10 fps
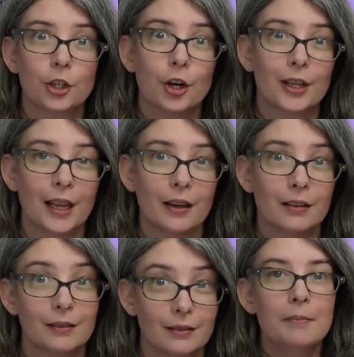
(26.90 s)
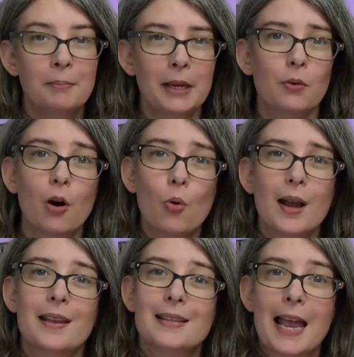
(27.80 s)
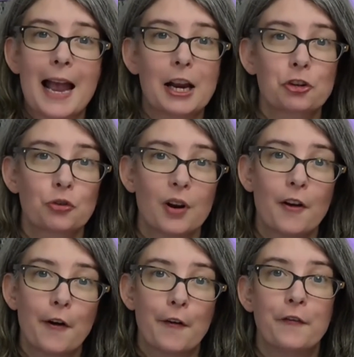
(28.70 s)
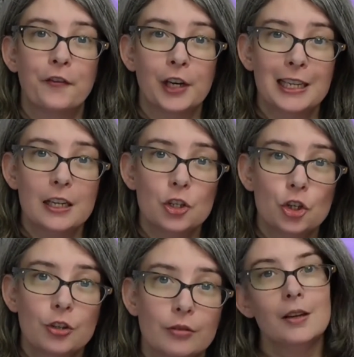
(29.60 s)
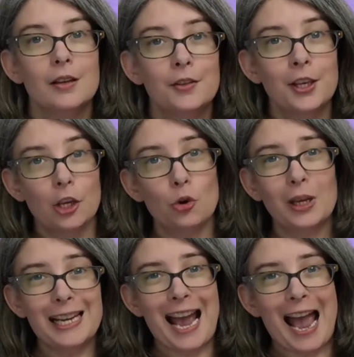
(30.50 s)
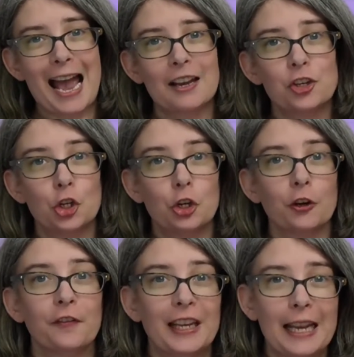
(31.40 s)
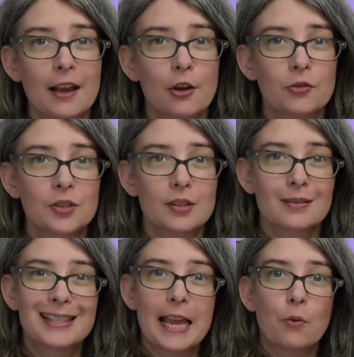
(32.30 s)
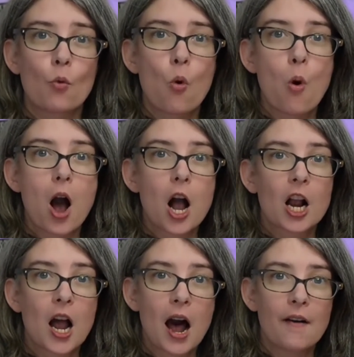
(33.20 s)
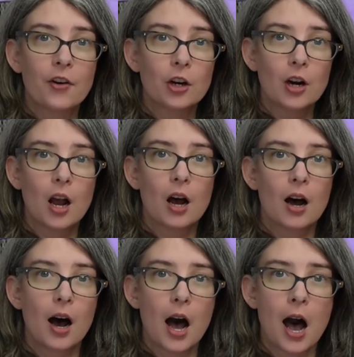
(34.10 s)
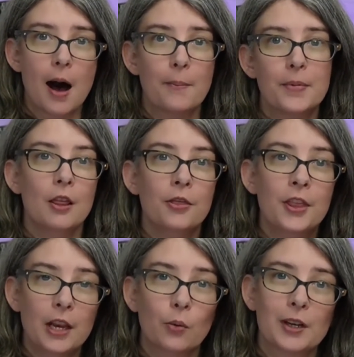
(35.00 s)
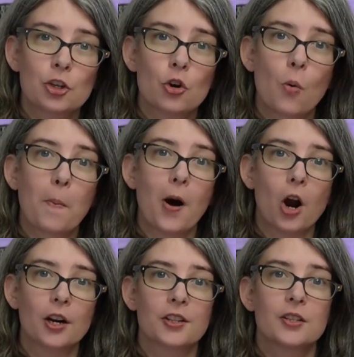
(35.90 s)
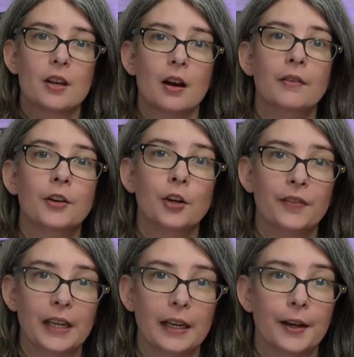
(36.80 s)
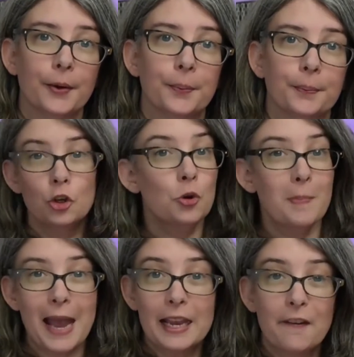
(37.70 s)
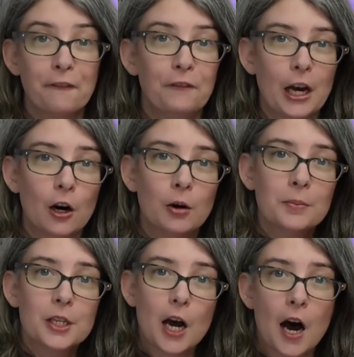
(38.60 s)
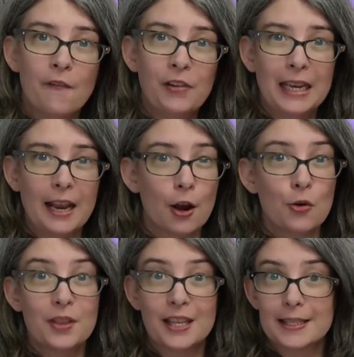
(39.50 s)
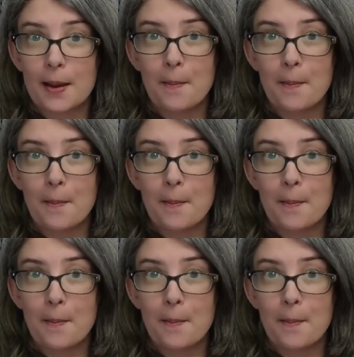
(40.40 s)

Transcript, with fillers: cooking. B-roll is extra footage that you can add to your videos that will cover up the original parts of your video. You may have filmed a video that's